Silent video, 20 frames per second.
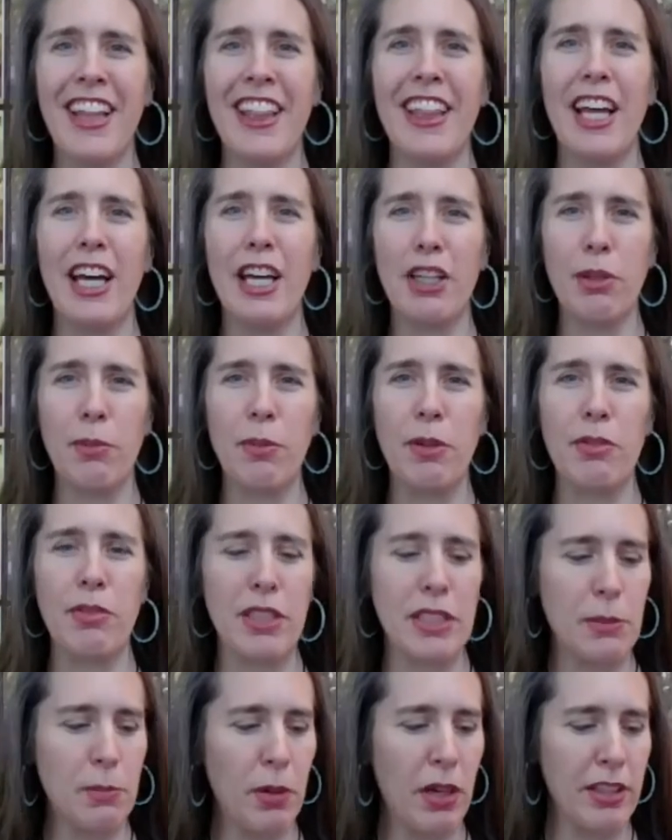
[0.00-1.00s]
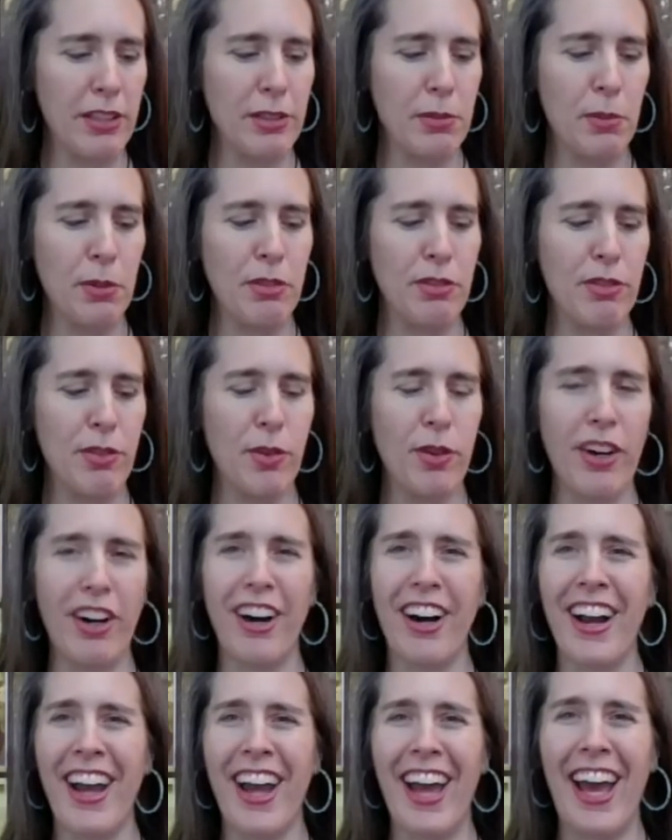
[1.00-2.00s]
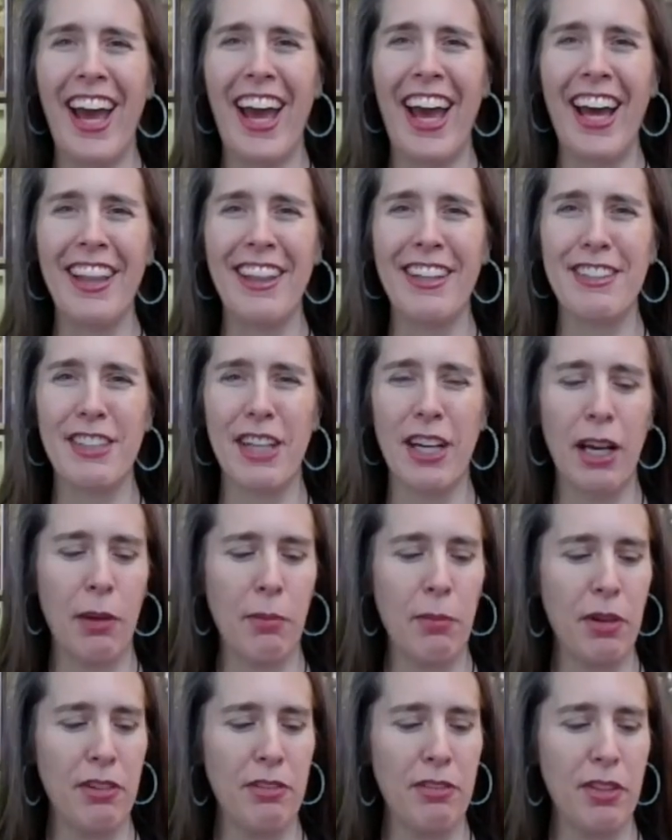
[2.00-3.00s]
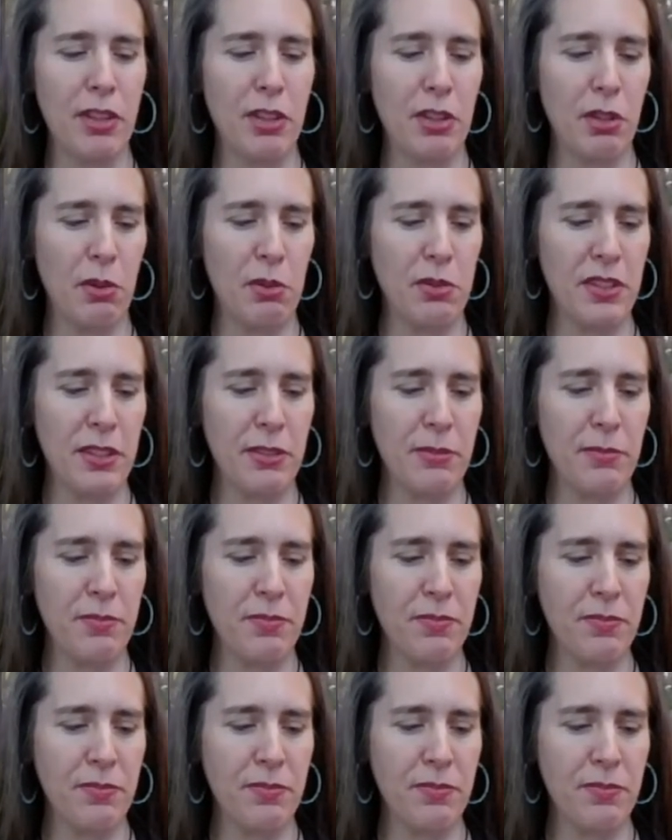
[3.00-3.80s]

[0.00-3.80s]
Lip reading: that you'll be responsible for at the time of the closing.